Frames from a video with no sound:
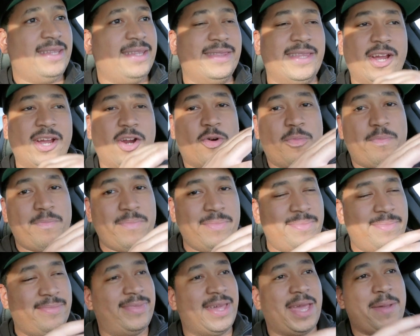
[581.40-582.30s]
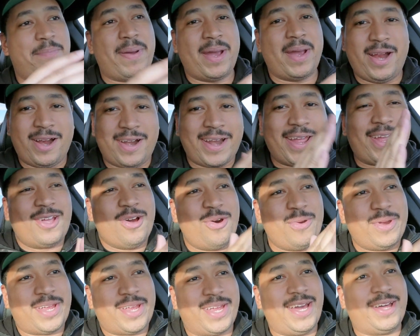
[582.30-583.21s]
They
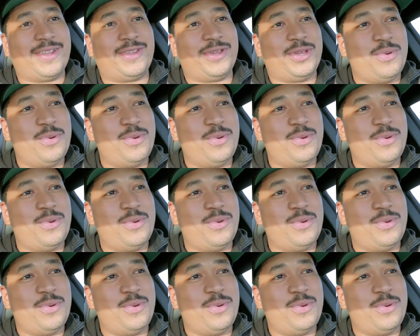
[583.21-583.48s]
go together.